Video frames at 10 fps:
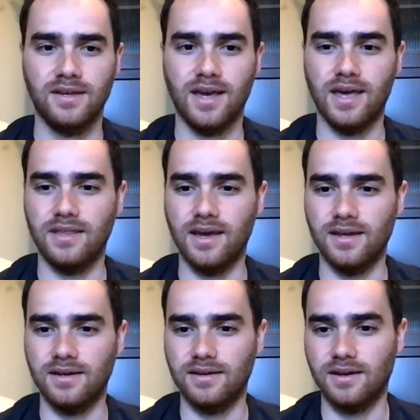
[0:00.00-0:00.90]
And
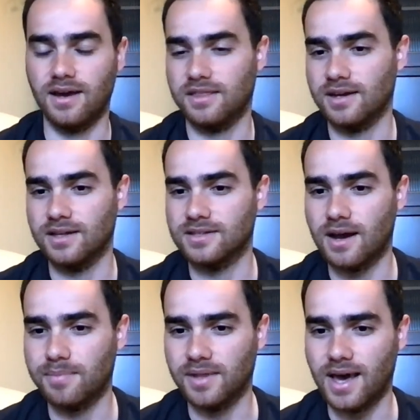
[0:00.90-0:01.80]
then I think on
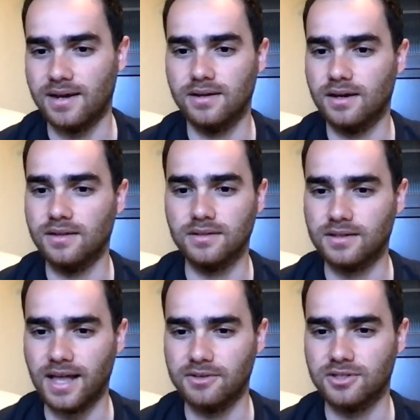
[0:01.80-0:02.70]
top of that,
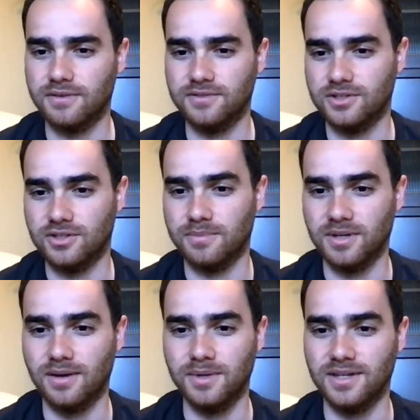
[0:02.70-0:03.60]
cloud services are
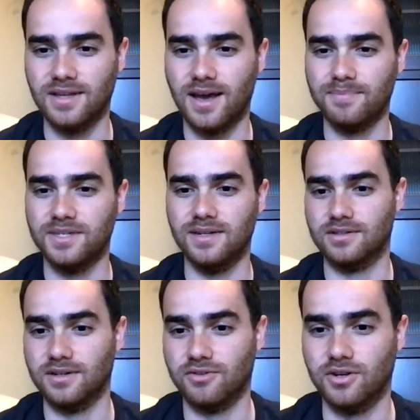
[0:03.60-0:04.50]
becoming adapted
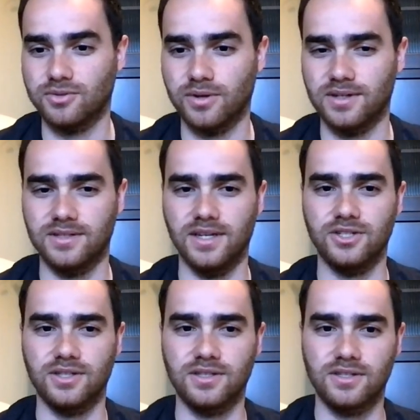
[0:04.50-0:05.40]
across
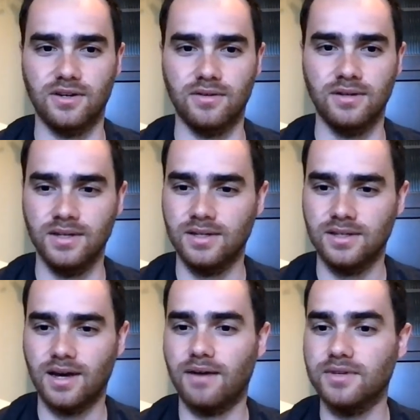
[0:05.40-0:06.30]
organizations. So
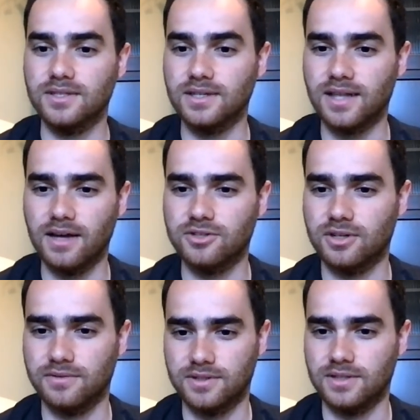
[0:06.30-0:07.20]
obviously, cloud
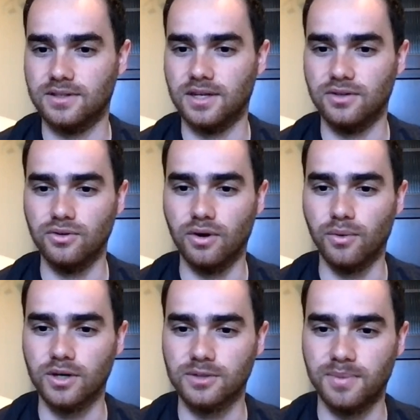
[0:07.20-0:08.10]
services like Google
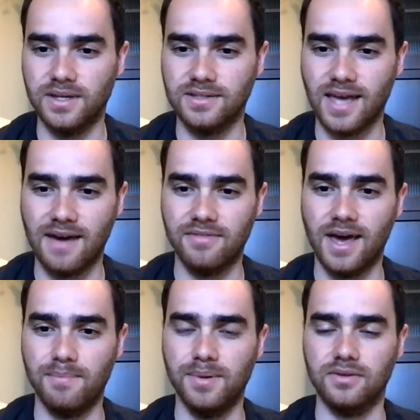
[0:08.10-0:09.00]
Workspace have
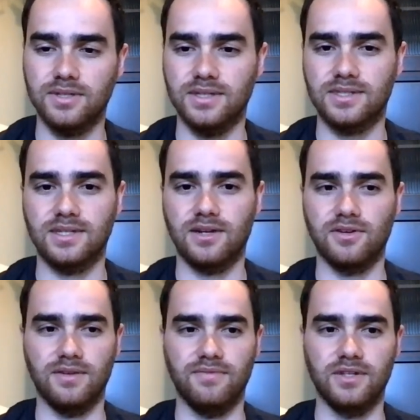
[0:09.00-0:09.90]
that built-in
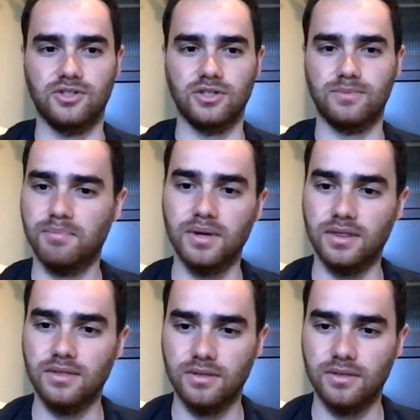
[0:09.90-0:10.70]
security features, but